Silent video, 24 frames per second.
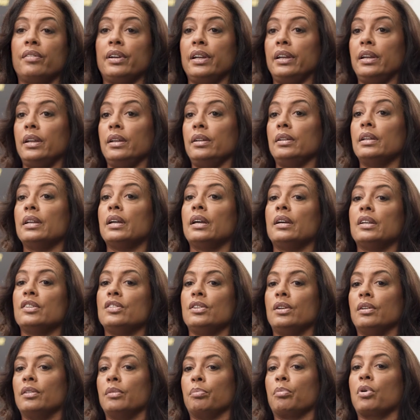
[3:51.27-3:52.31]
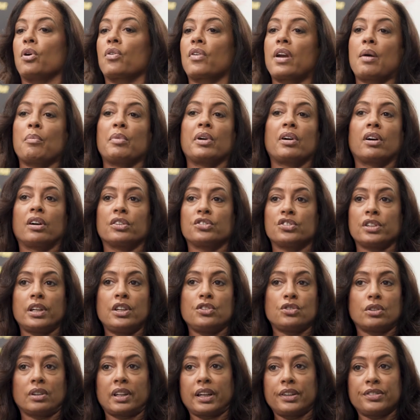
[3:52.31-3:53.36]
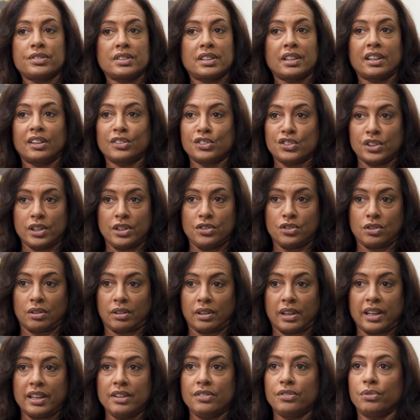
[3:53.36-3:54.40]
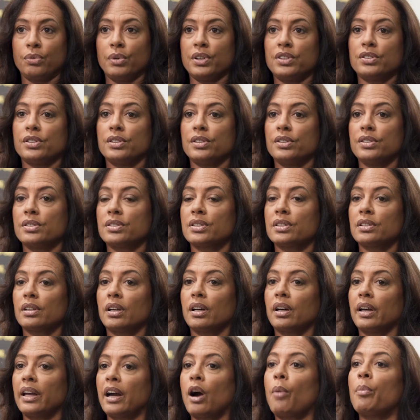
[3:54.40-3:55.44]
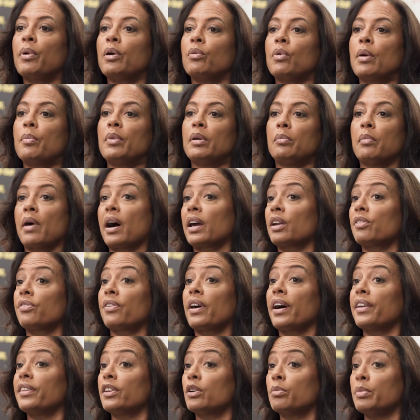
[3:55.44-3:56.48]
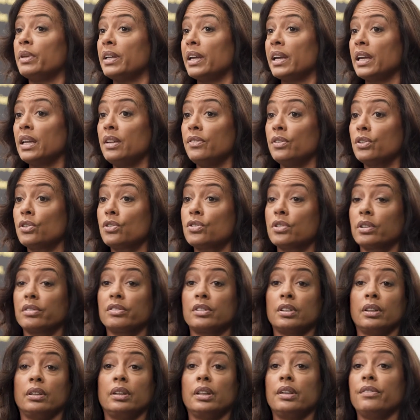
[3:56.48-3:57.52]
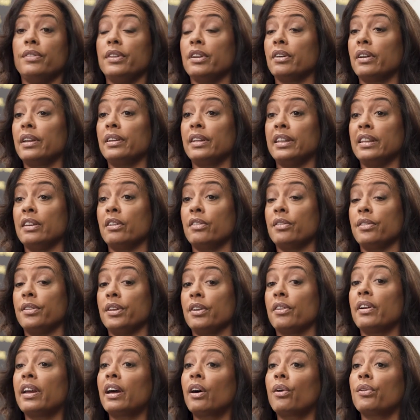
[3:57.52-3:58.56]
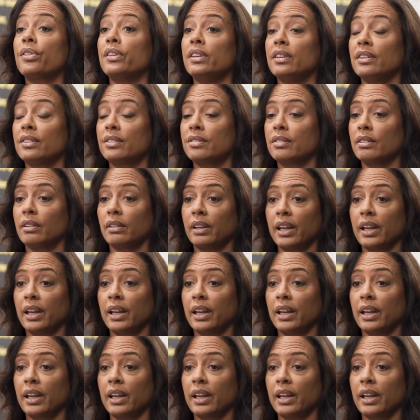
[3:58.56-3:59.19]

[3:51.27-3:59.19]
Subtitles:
a program we call Change Your Lifestyle, Change Your Life, which is helping women modify their behaviors to live their healthiest